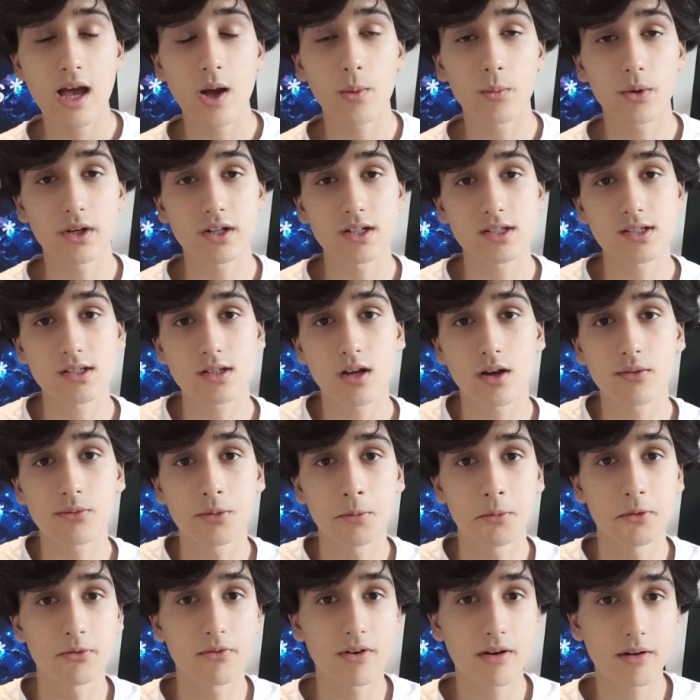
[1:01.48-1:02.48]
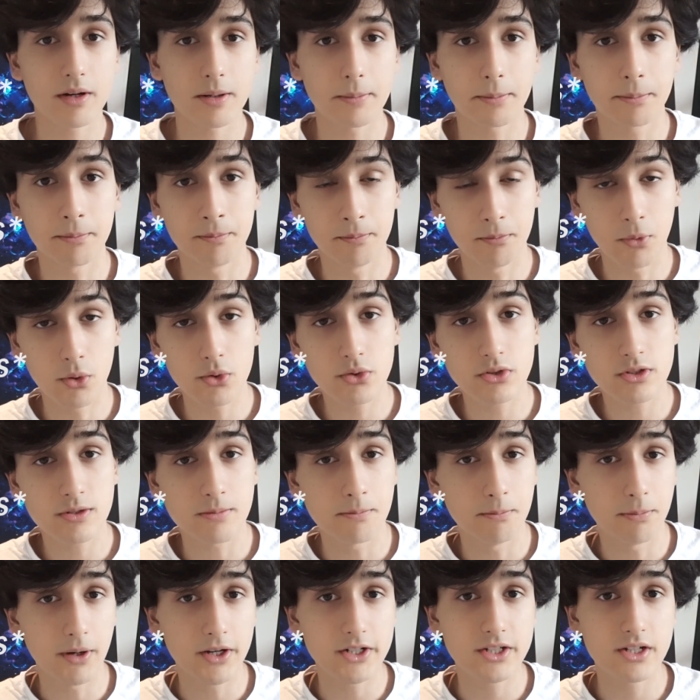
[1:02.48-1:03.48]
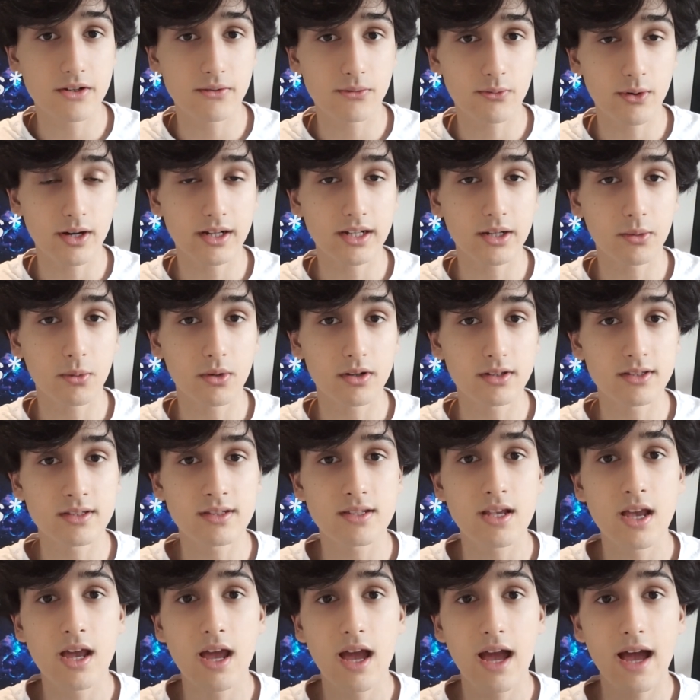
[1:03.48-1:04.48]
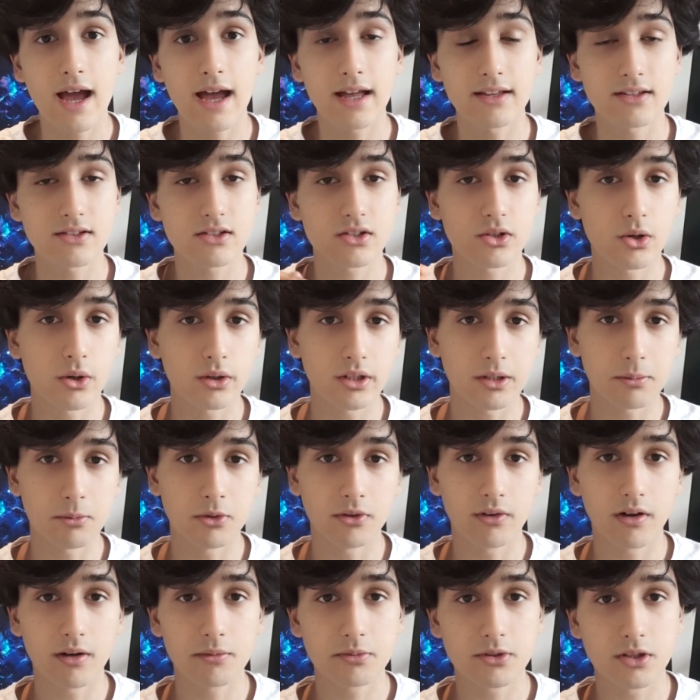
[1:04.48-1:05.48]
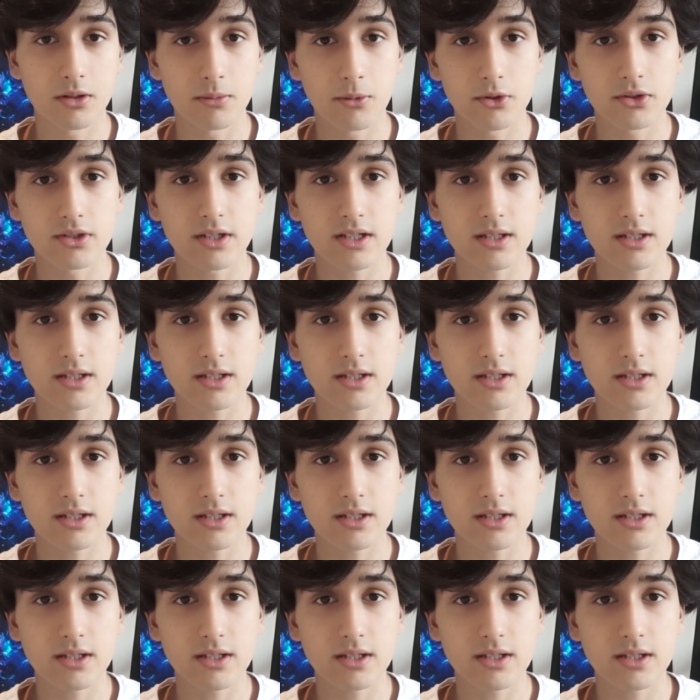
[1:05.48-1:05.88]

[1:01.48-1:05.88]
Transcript: and we're going to start from the very most budget friendly ones and slowly move up to the most